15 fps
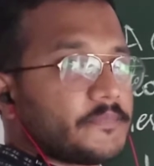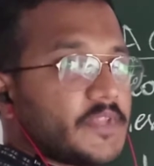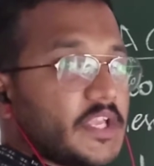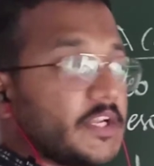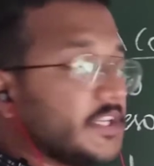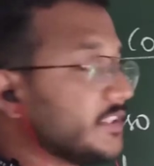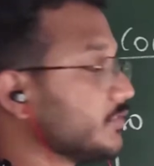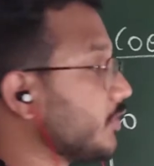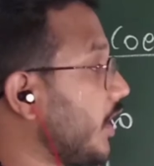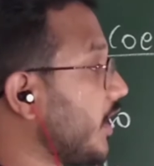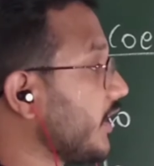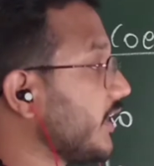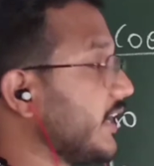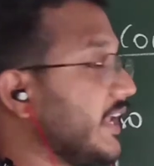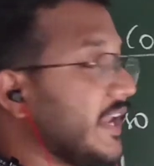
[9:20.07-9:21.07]
It is not
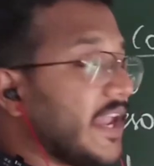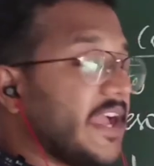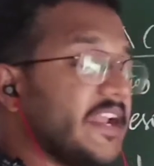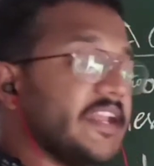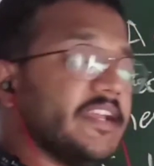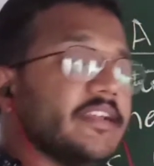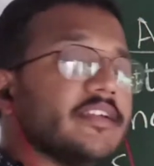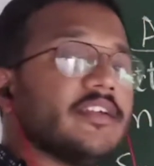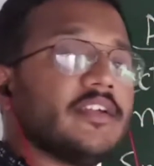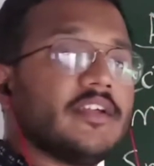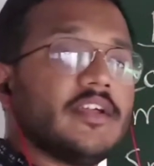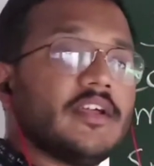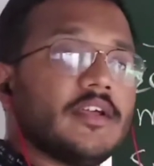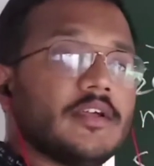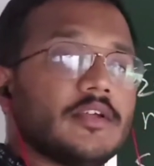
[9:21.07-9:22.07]
a lining
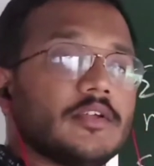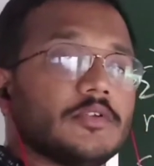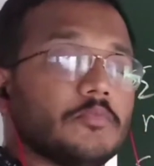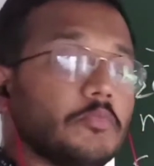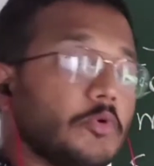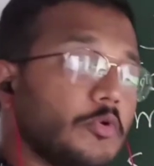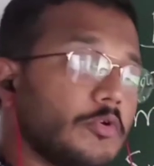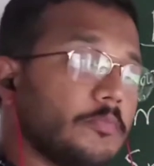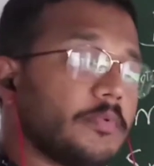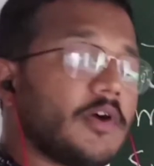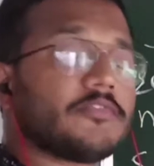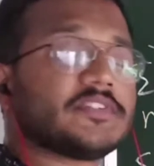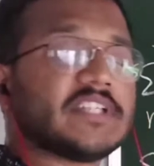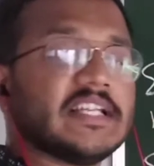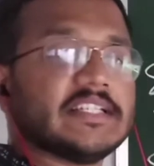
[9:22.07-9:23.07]
group
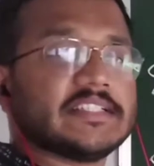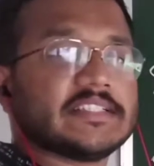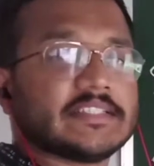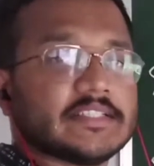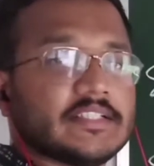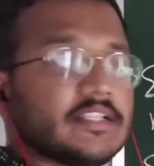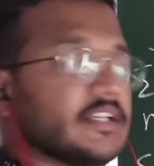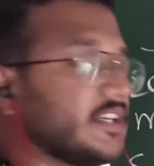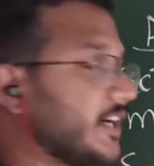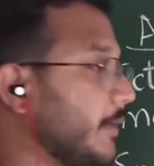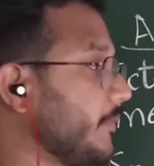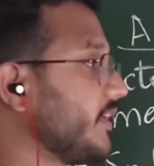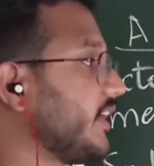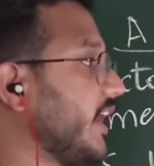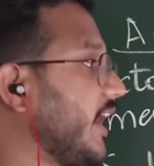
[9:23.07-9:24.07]
of cells
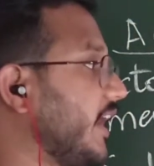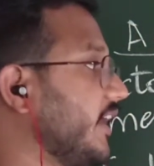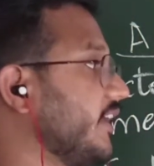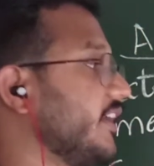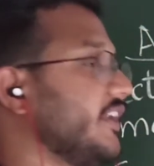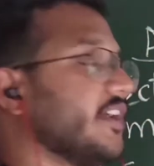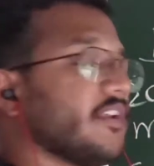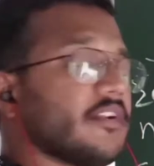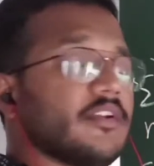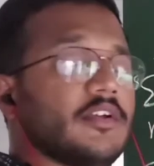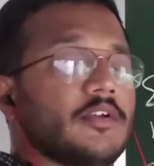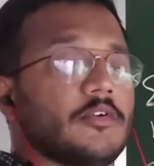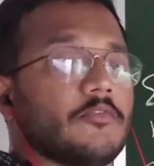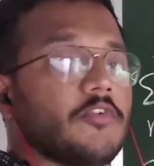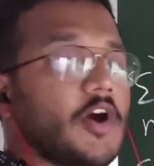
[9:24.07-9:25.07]
coming and here
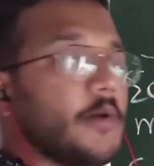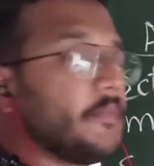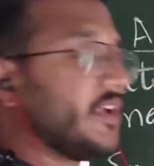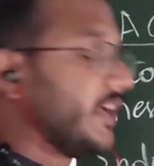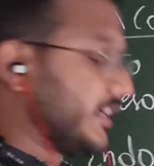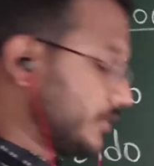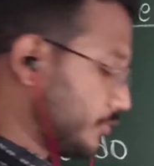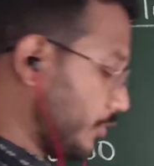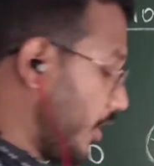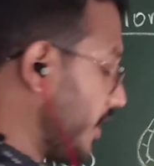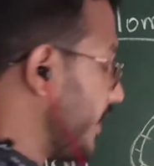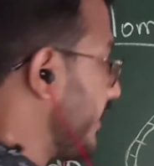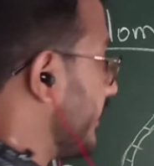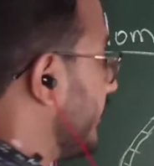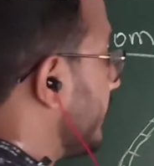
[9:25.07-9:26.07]
forming a
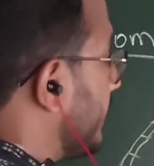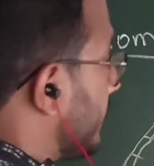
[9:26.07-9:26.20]
solid